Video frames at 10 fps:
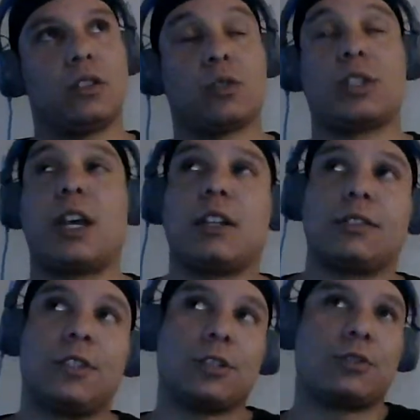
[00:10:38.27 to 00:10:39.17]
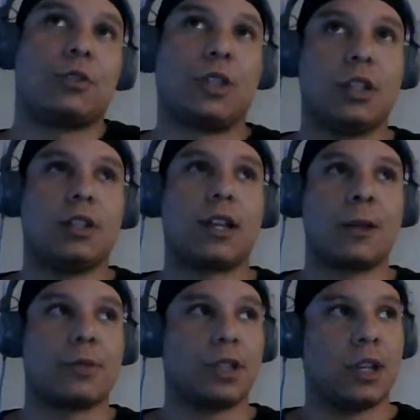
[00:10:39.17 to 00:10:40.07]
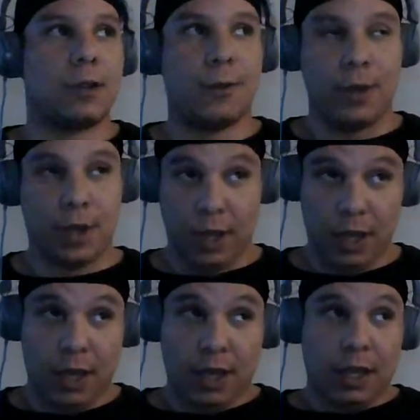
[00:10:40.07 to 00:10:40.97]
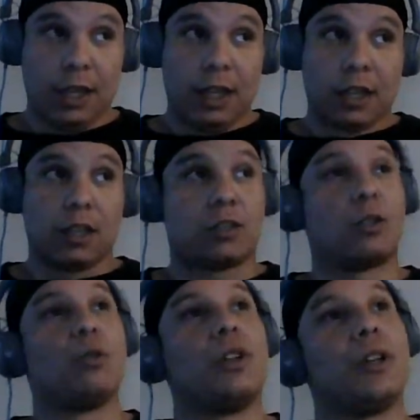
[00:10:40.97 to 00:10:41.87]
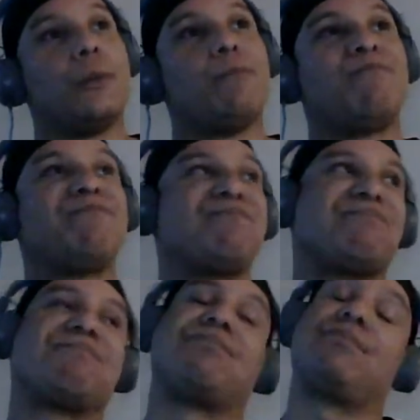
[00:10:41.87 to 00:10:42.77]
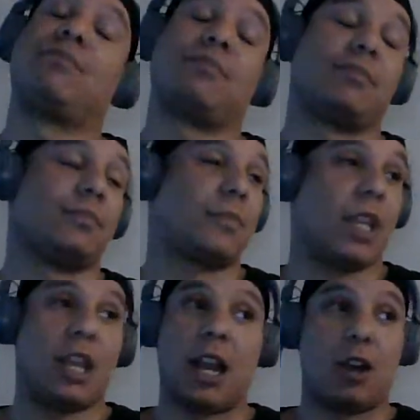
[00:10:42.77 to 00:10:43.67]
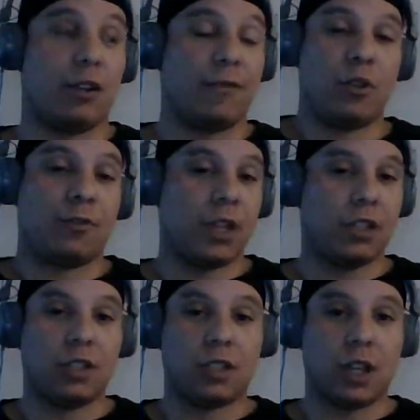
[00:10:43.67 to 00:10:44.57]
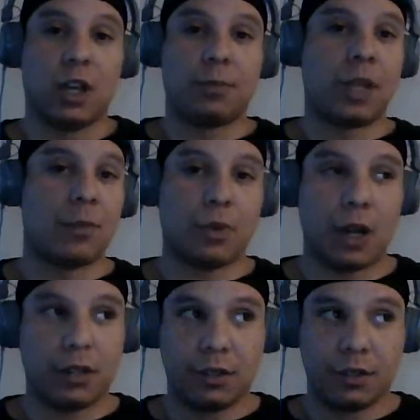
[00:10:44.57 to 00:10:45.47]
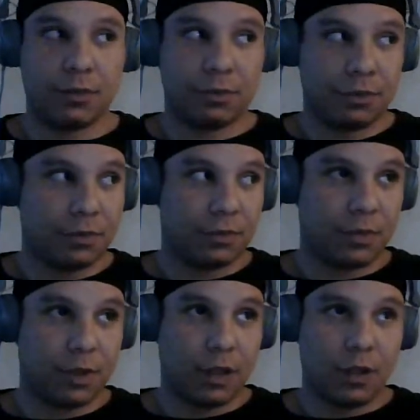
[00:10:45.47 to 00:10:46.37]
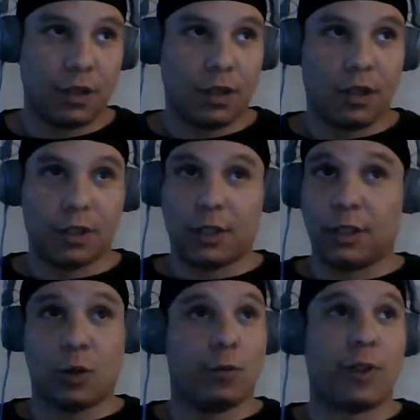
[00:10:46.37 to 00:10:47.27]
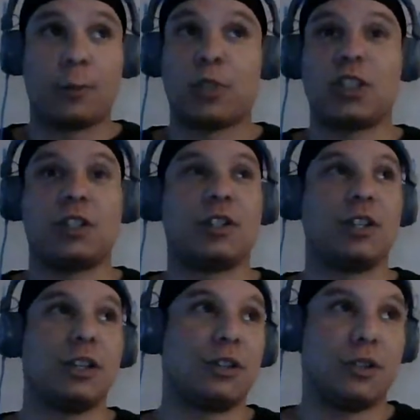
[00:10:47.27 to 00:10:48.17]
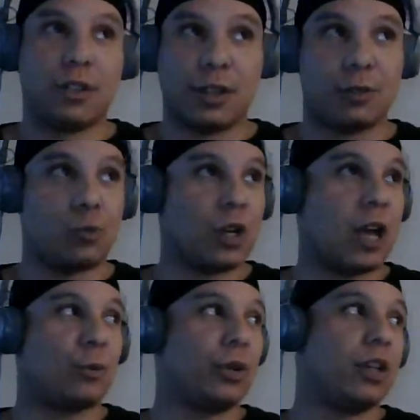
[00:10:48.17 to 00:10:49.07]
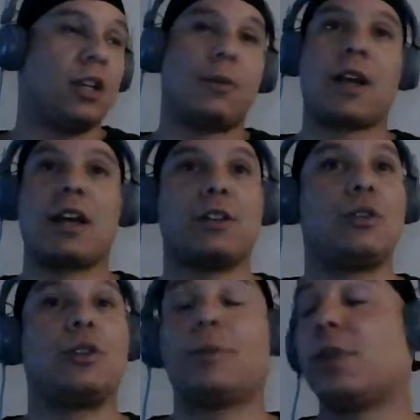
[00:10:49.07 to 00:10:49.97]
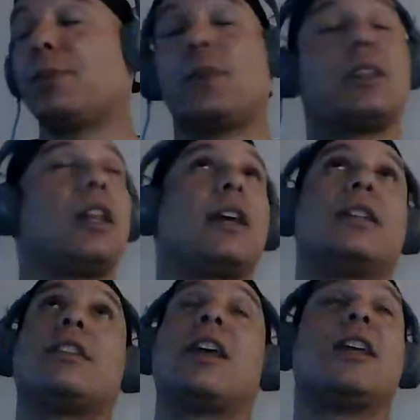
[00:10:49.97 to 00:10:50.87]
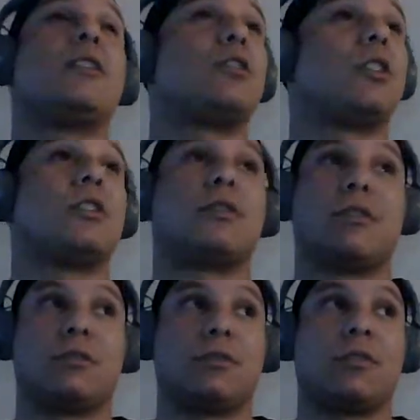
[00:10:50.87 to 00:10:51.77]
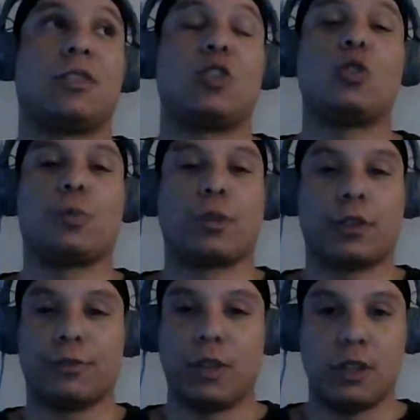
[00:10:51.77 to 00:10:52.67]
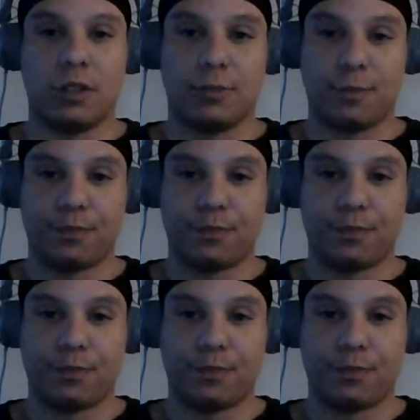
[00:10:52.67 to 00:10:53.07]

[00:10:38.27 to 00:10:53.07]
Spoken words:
shout out to DistroKid, like I'm saying, because through them, and I don't even know if they just up their prices, or if I'm just in the deal and when I re-up I gotta do it. But like, they just super convenient.